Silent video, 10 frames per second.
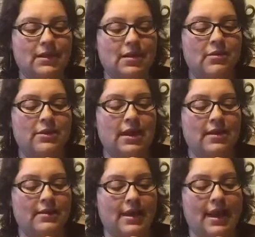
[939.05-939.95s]
Oh yeah,
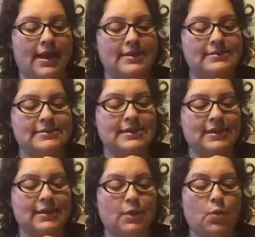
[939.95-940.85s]
it has
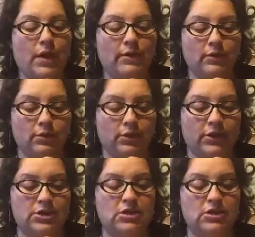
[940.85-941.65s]
the wild orange,